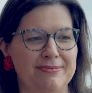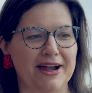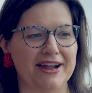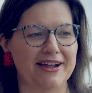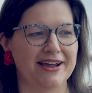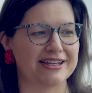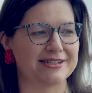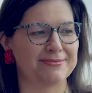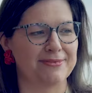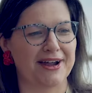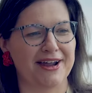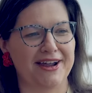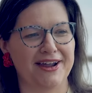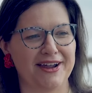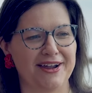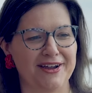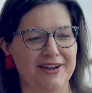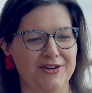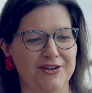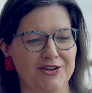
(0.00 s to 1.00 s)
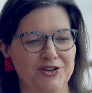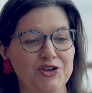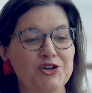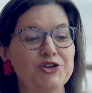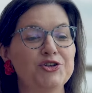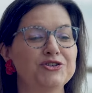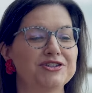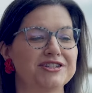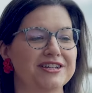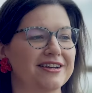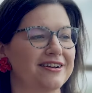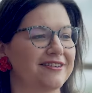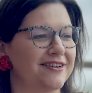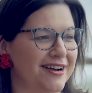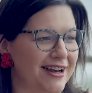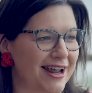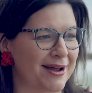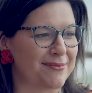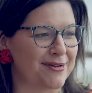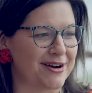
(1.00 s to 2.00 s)
my news here
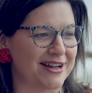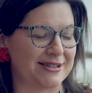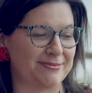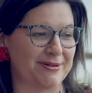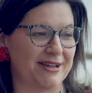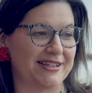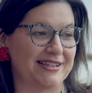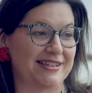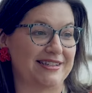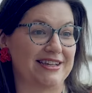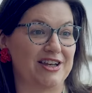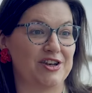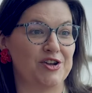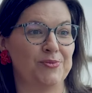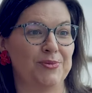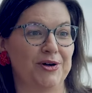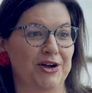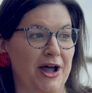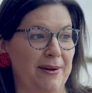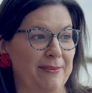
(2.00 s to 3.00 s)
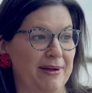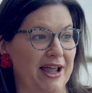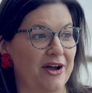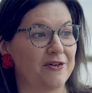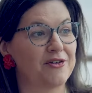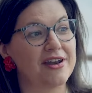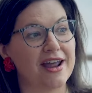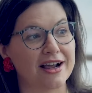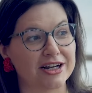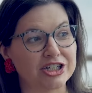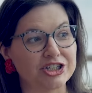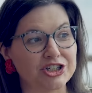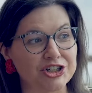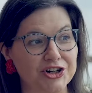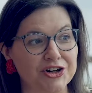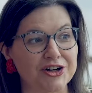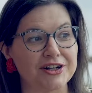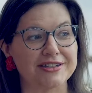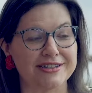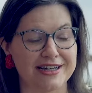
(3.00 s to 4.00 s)
at Emirates, because it's a new book coming out next
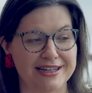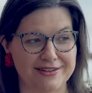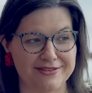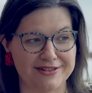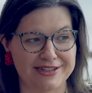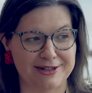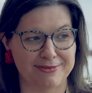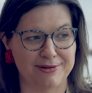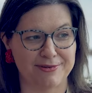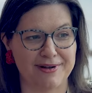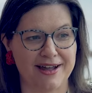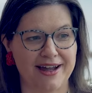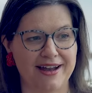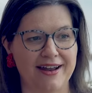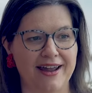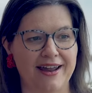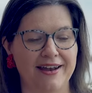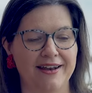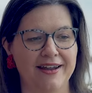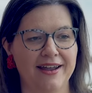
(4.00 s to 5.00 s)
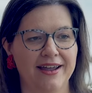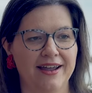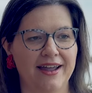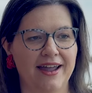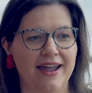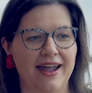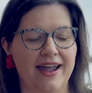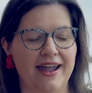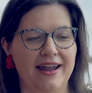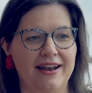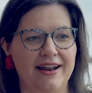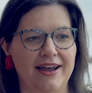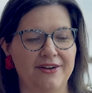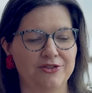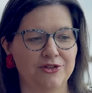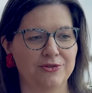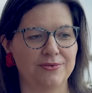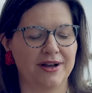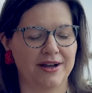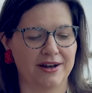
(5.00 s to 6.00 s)
year called Death of a Diplomat. And
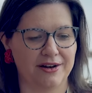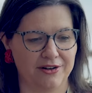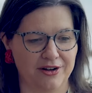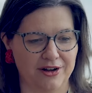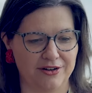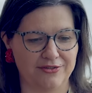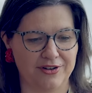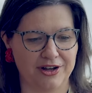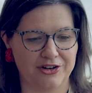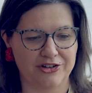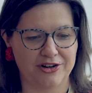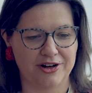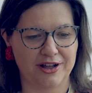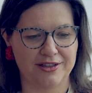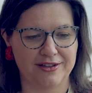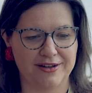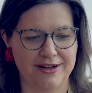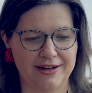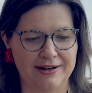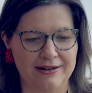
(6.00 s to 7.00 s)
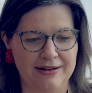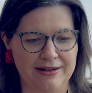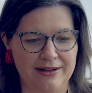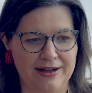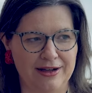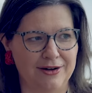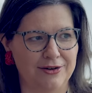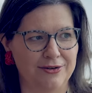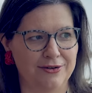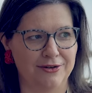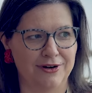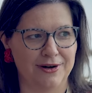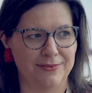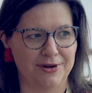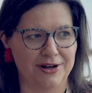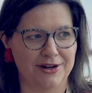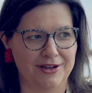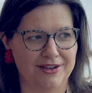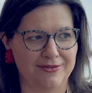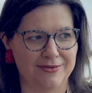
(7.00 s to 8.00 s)
after writing nonfiction, I thought, oh, I'm
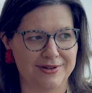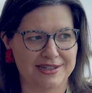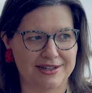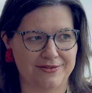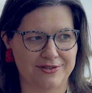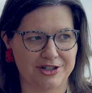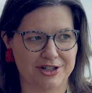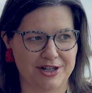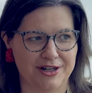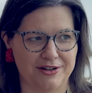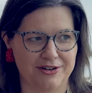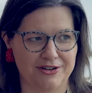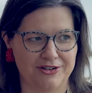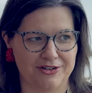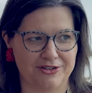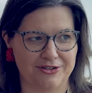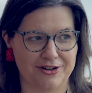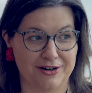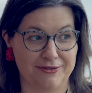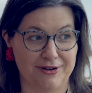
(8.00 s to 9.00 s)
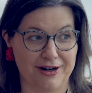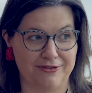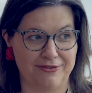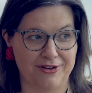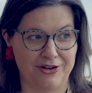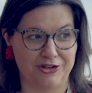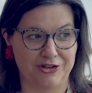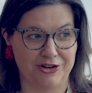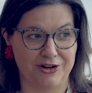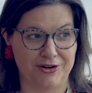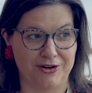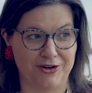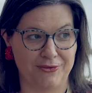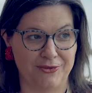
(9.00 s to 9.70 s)
going to give myself a challenge and try to write fiction,